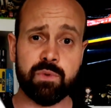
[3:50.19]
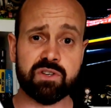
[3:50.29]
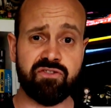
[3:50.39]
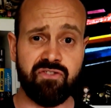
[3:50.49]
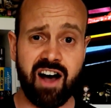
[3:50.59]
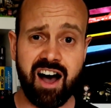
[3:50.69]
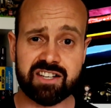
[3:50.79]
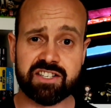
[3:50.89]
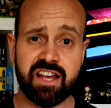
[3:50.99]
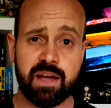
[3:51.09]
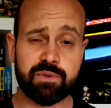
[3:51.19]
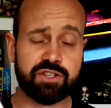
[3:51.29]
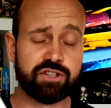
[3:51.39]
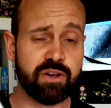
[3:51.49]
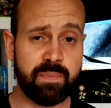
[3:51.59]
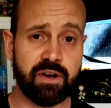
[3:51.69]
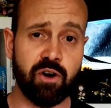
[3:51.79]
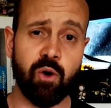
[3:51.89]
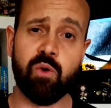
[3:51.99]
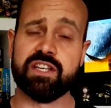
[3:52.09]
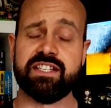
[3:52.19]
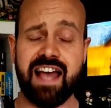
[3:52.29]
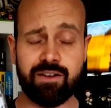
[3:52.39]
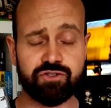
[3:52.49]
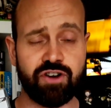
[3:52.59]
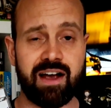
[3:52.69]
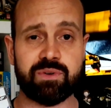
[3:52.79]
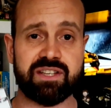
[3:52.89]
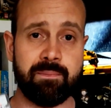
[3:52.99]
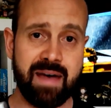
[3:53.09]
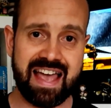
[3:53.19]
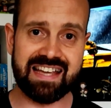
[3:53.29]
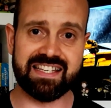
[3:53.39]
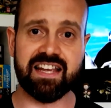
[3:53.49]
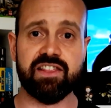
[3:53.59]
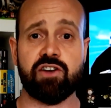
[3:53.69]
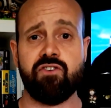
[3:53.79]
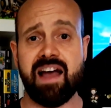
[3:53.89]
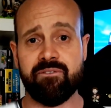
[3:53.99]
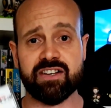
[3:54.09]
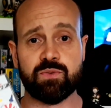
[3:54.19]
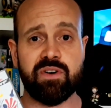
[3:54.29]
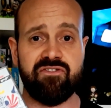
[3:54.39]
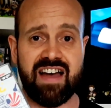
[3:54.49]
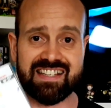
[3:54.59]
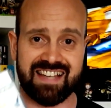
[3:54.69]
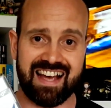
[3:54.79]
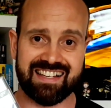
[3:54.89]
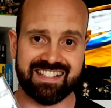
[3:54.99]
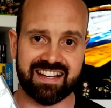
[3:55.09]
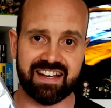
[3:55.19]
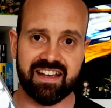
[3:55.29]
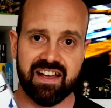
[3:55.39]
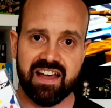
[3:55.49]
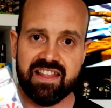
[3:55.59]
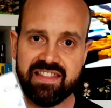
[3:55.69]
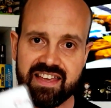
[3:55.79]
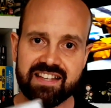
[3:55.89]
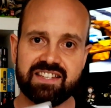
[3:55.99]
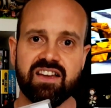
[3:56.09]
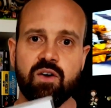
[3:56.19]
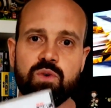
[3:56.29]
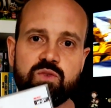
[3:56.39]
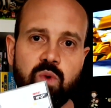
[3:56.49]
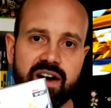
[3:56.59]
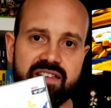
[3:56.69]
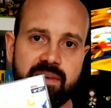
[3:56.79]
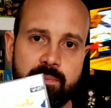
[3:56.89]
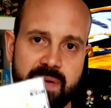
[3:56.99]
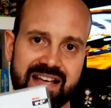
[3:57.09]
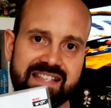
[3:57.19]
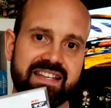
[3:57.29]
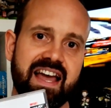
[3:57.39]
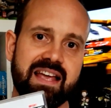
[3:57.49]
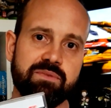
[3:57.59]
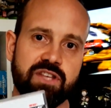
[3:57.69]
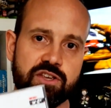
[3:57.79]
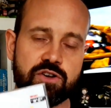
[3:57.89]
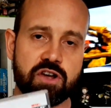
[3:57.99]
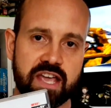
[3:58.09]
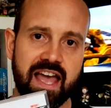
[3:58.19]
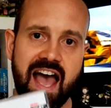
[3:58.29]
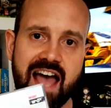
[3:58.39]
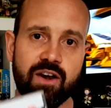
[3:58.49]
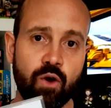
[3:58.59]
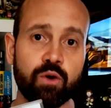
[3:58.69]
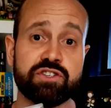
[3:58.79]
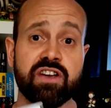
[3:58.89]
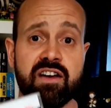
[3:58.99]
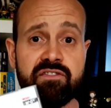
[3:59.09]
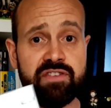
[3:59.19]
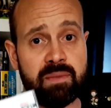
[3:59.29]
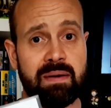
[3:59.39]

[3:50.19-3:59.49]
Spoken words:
It was fast, it was super cool, the soundtrack was amazing, the graphics were fantastic. This was one of the best games that you could get at launch for the